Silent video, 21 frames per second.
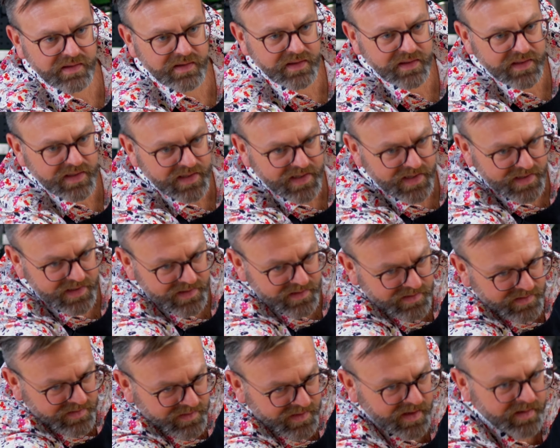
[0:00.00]
Uh,
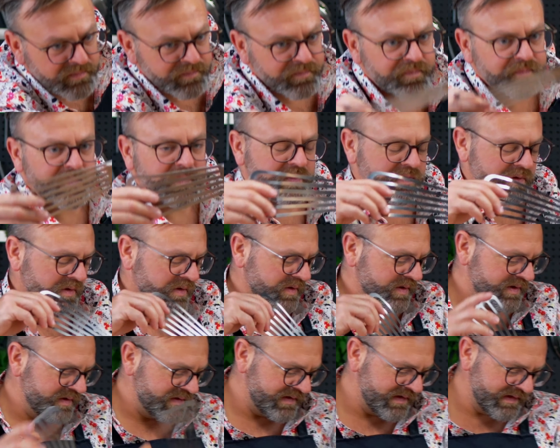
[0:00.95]
yeah. So
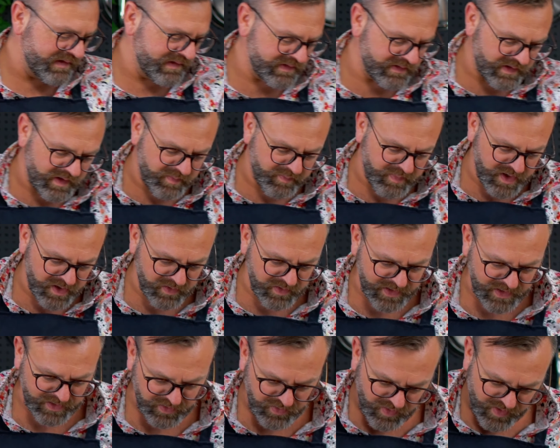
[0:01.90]
this is uh, better
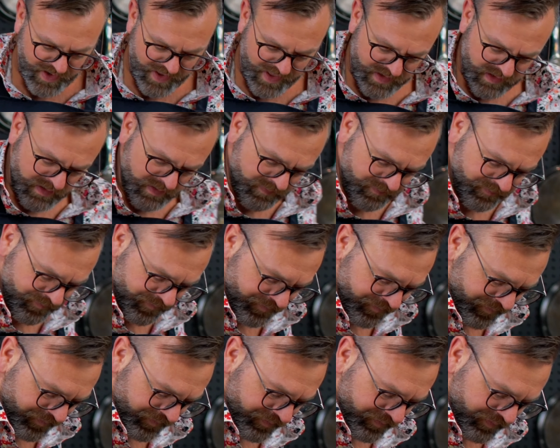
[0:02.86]
than your hand.
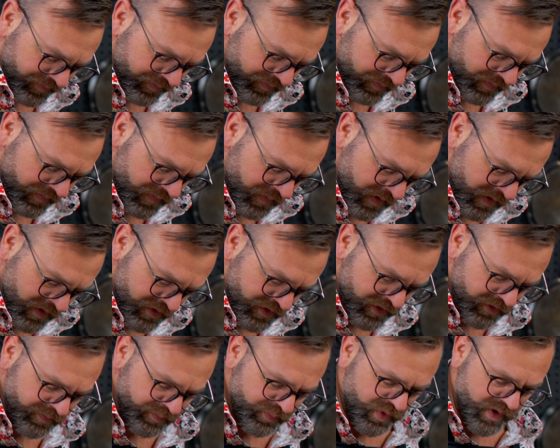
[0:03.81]

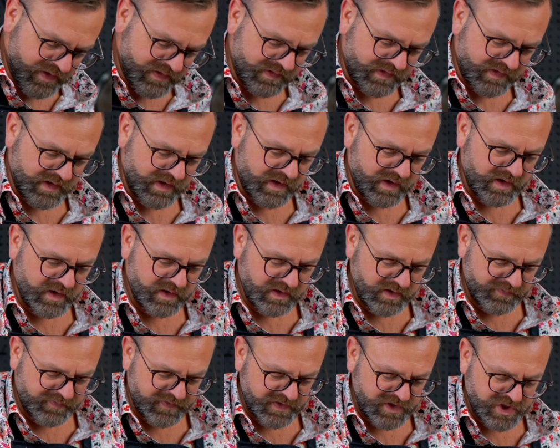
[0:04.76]
Just press uh,
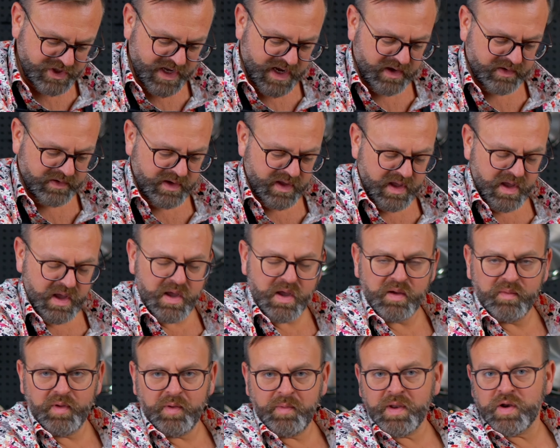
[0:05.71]
the fish down,
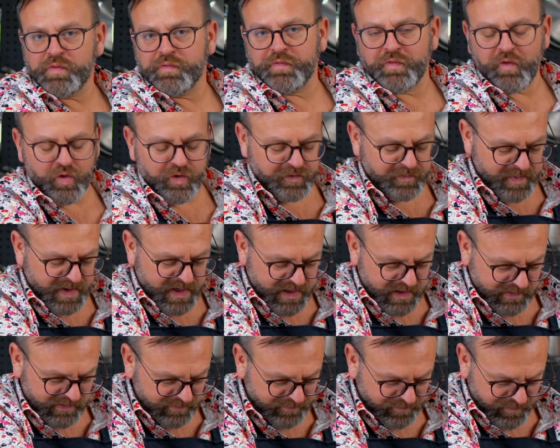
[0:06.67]
maybe the first
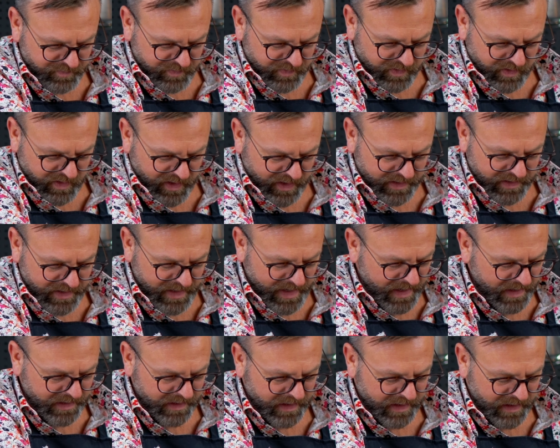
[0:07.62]
minute, and
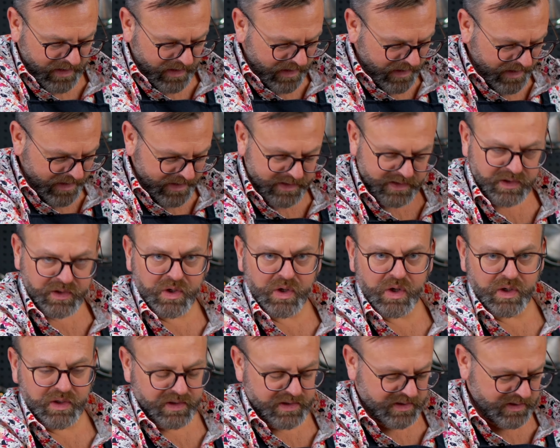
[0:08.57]
then uh, let it
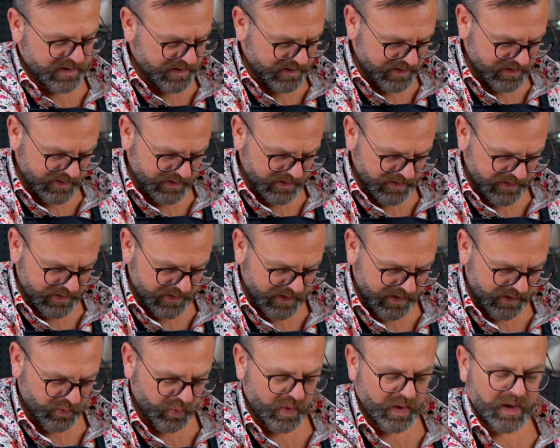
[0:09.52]
cook.
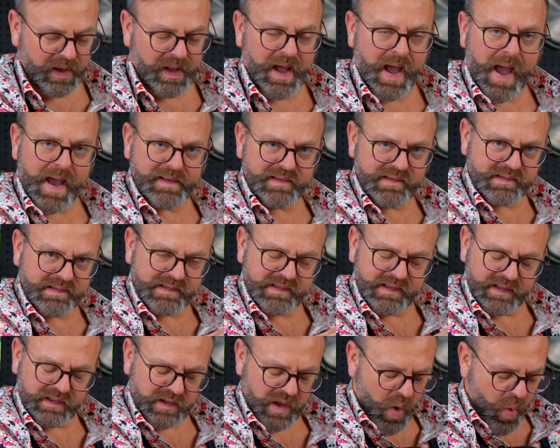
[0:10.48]
It will
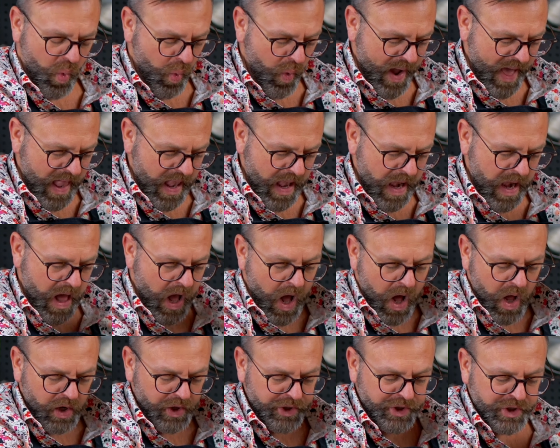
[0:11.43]
sit well
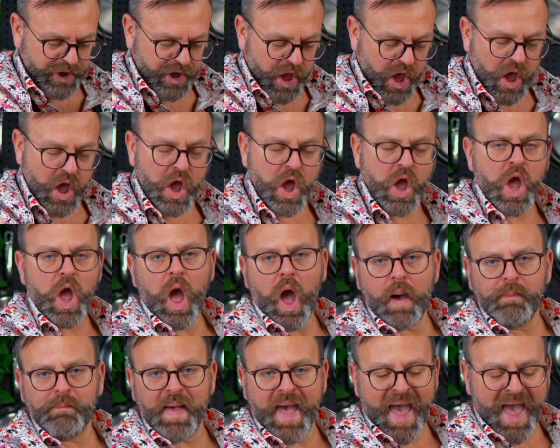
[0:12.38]
on the
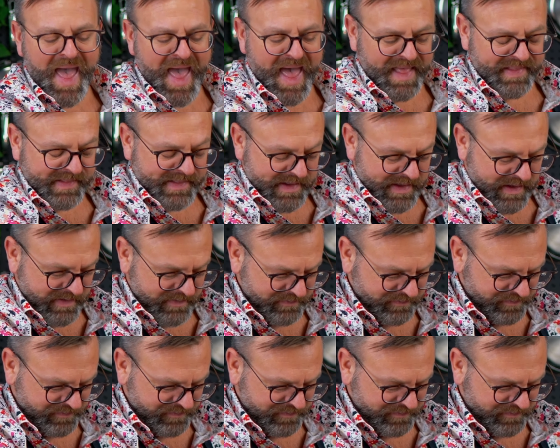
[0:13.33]
uh, pan.